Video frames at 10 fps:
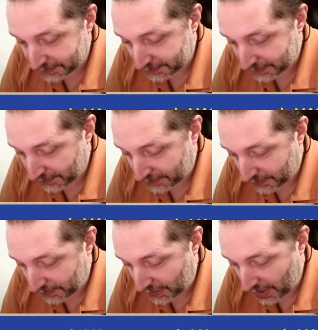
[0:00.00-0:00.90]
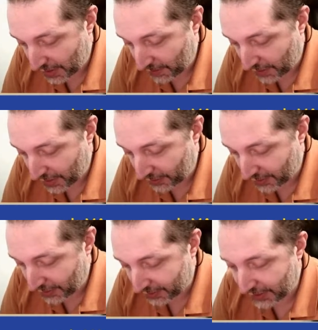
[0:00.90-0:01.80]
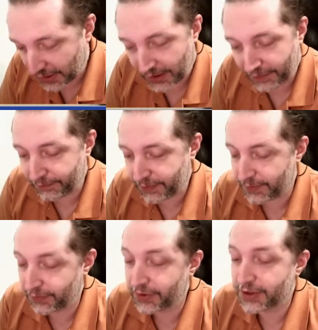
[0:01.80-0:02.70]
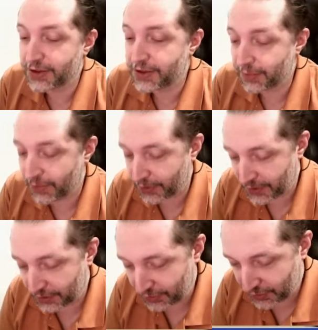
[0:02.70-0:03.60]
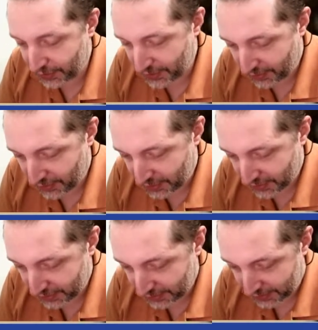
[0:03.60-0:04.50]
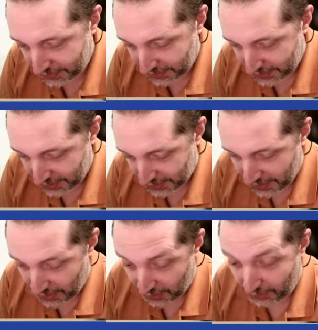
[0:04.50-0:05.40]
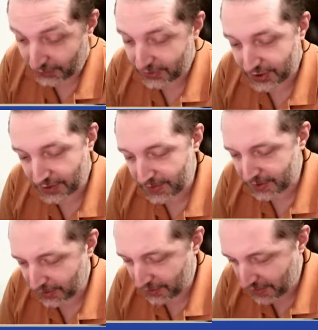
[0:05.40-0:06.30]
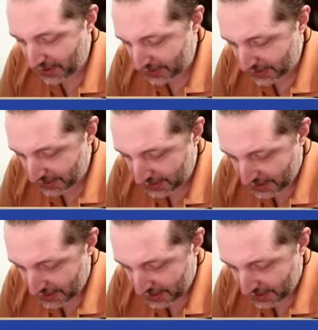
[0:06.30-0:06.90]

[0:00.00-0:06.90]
Breakground, I've been pretty disappointed with Breakground. Thumb is an amazing card.